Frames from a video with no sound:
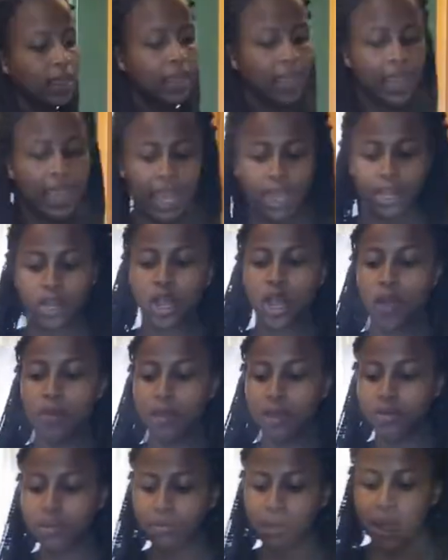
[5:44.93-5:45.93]
And
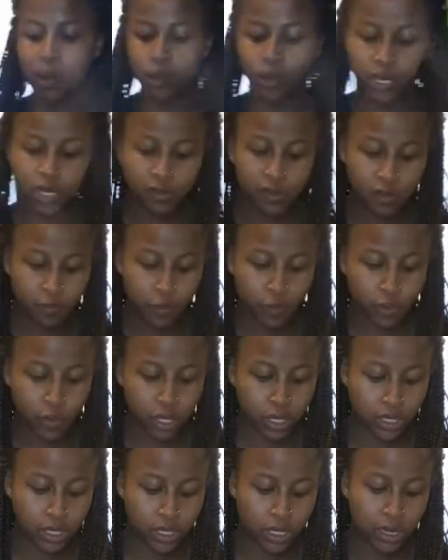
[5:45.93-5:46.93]
coming with my wooden
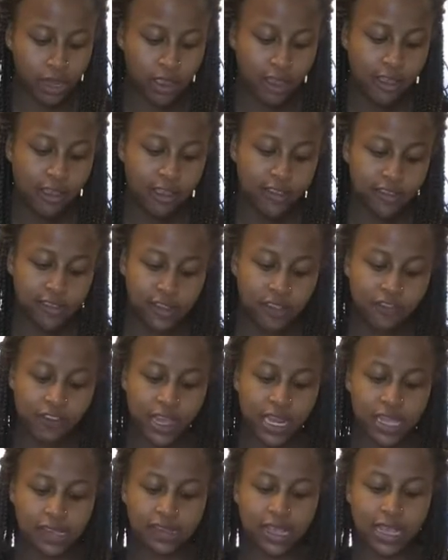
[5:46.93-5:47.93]
spoon. See,
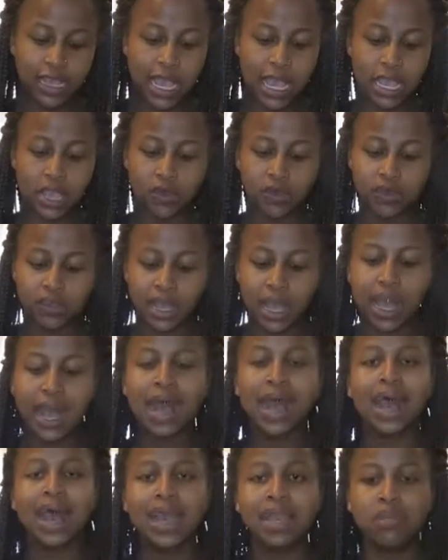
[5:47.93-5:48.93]
for this you can use a
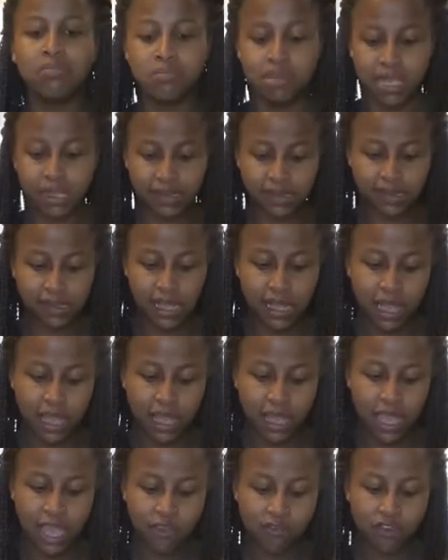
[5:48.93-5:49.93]
hand mixer
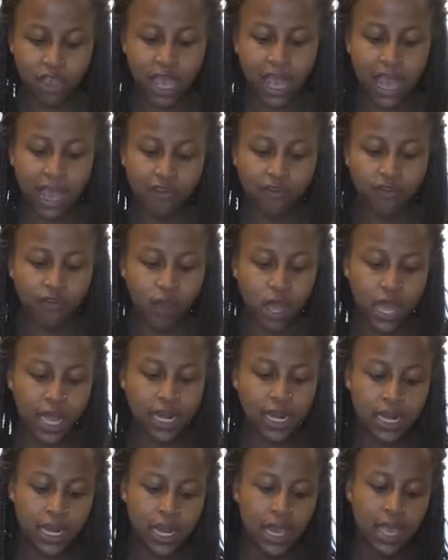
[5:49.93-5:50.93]
if you have
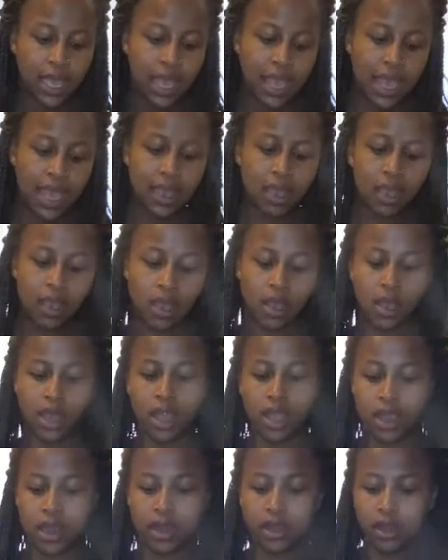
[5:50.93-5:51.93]
one,
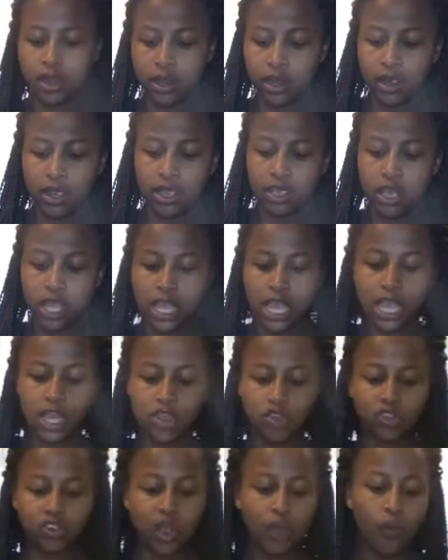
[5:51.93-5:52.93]
or you can
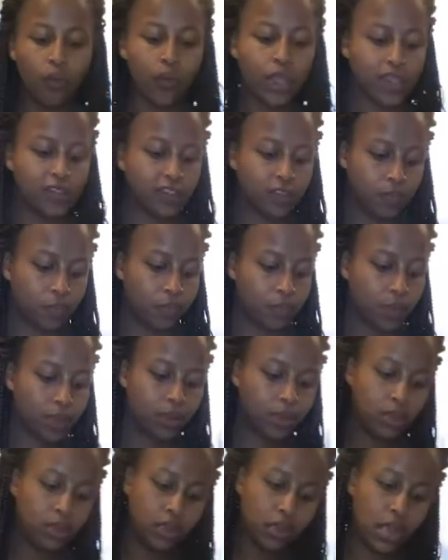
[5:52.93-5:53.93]
use a whisk
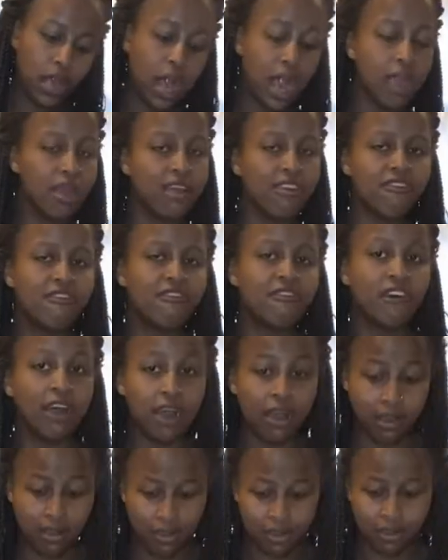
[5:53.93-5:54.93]
or a
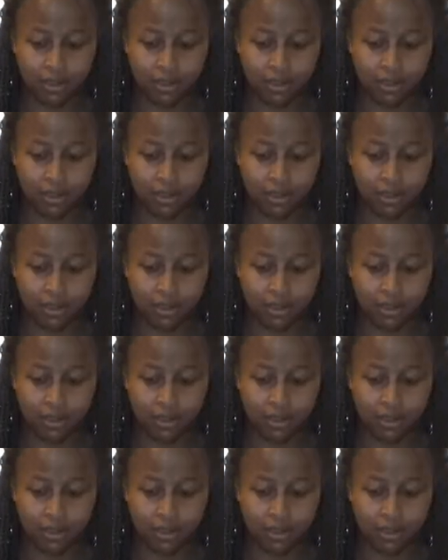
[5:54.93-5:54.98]
fork,